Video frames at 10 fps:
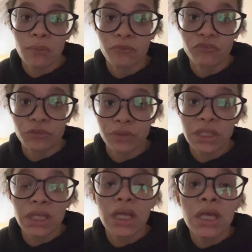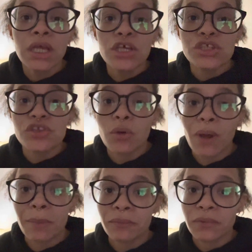for reading. So
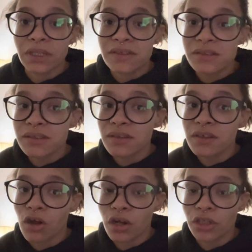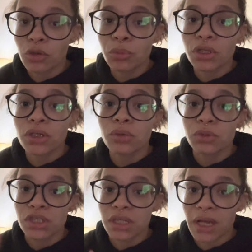I'm listening to the audiobook,
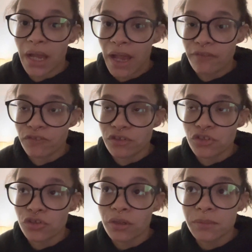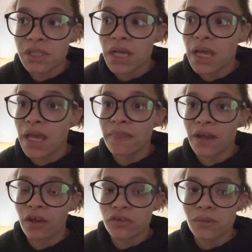which I have on Scribd, and then I
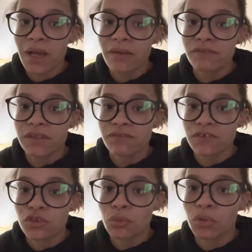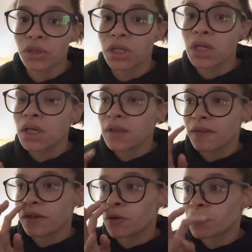also have the physical book
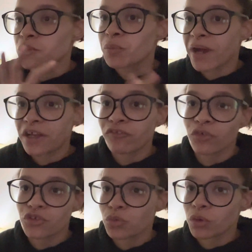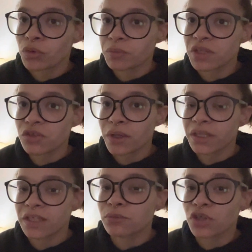that goes back and forth to work with me so I can
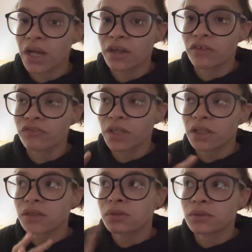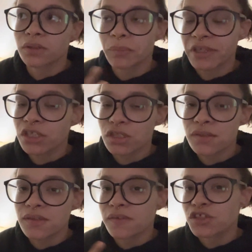keep track of like the pages
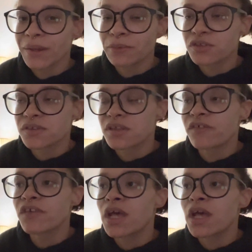and the chapters and stuff.